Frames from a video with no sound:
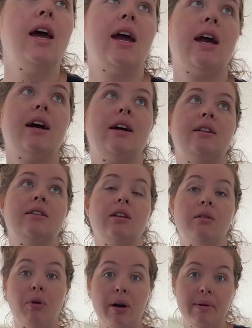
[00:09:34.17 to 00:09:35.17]
and
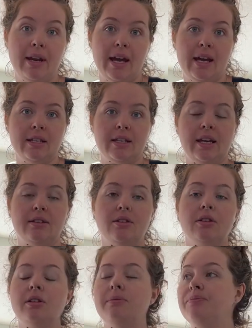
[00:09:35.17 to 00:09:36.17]
an appointment I had is
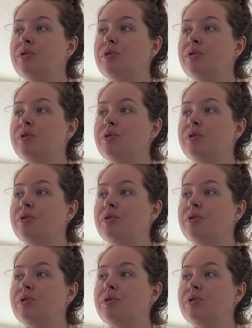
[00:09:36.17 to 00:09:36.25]
canceled.